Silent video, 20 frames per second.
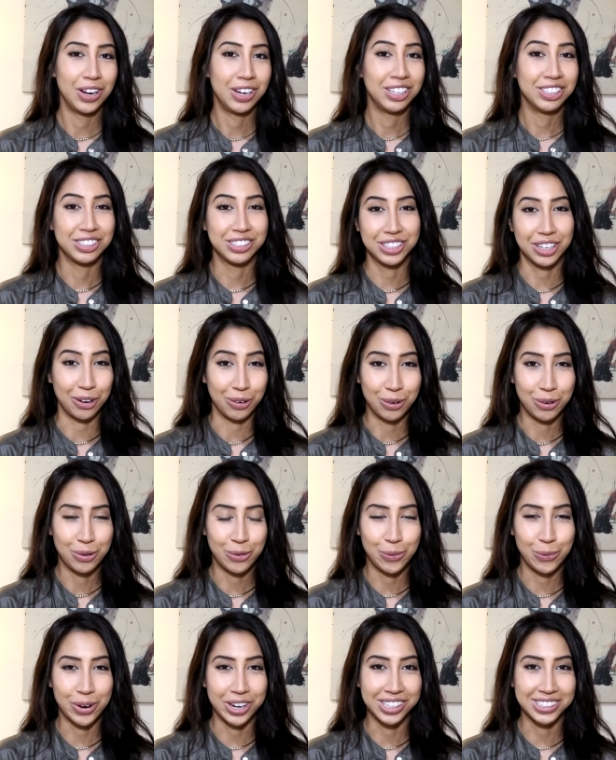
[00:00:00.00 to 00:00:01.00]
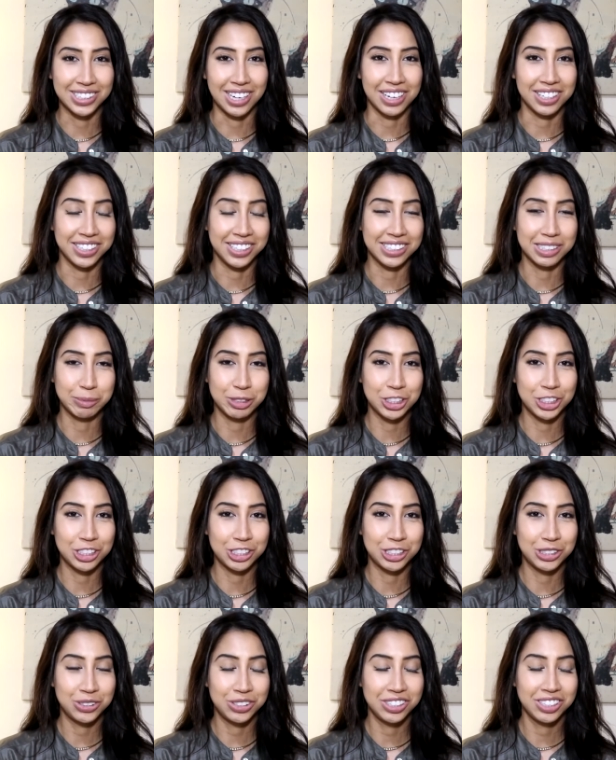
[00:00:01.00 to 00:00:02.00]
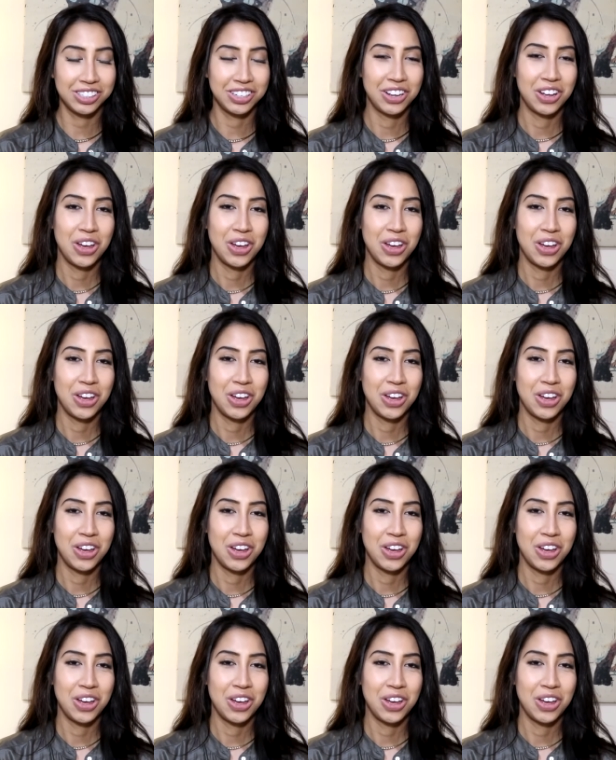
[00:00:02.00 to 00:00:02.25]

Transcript: So what exactly is a mature student?